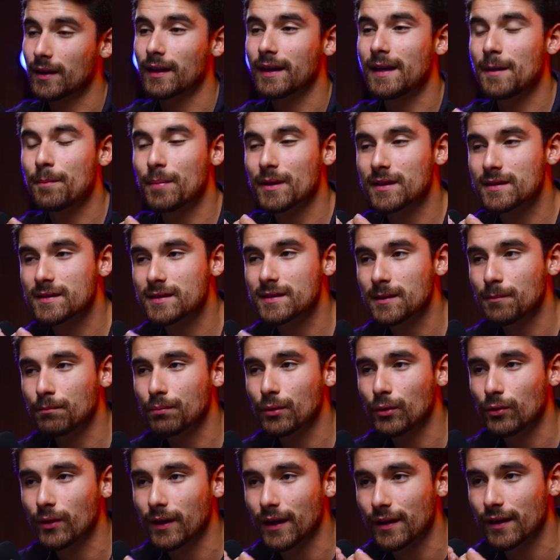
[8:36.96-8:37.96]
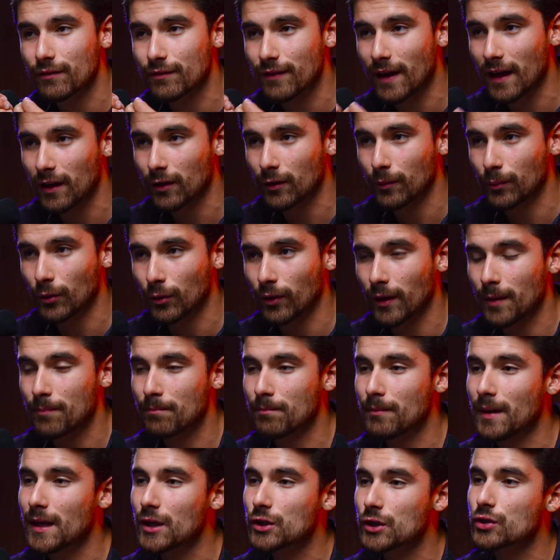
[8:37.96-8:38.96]
Keep it simple and valuable,
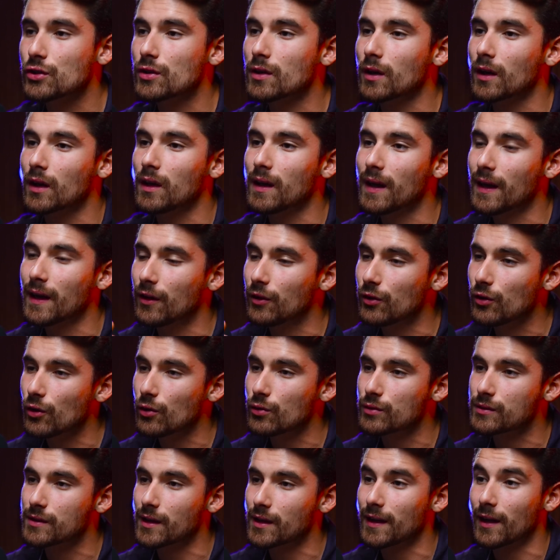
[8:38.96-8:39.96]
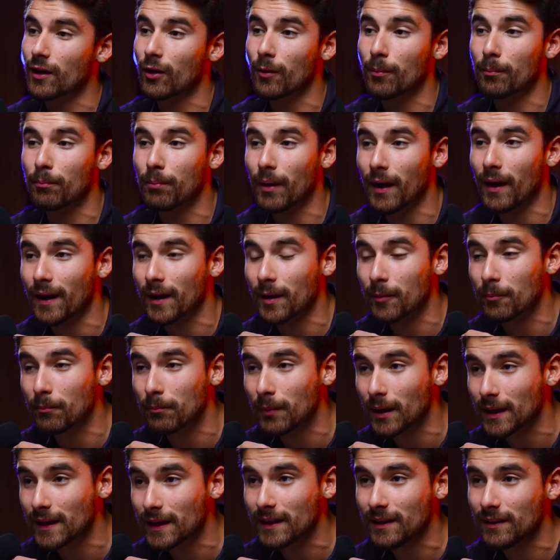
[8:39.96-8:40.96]
and make sure the client knows that they are buying
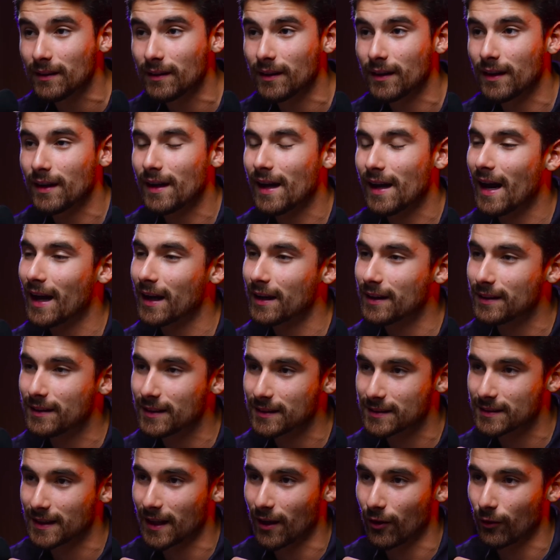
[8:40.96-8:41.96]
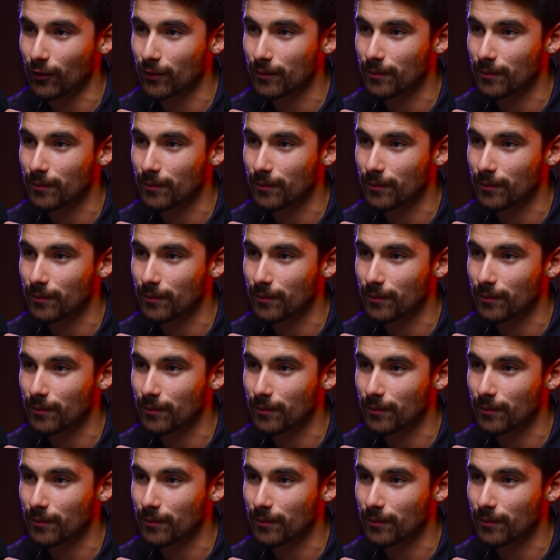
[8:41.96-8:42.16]
money at a discount.